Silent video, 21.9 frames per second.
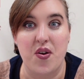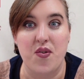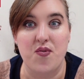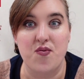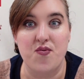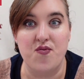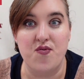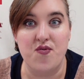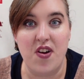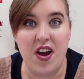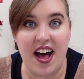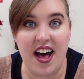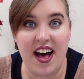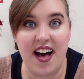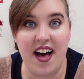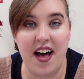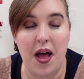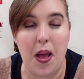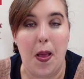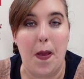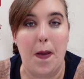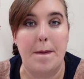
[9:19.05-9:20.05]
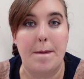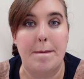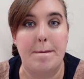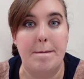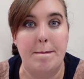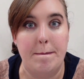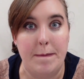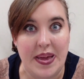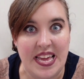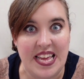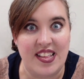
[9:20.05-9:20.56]

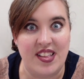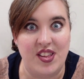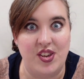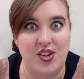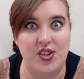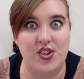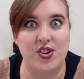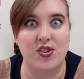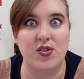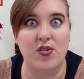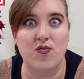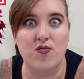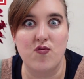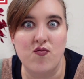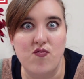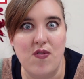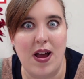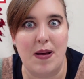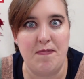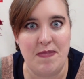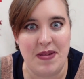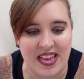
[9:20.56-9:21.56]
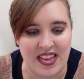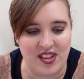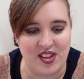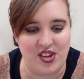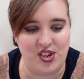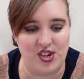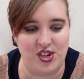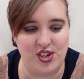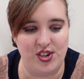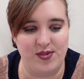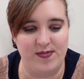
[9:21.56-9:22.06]
Rummage.
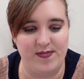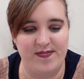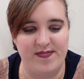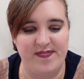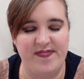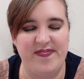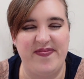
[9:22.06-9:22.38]
Rummage.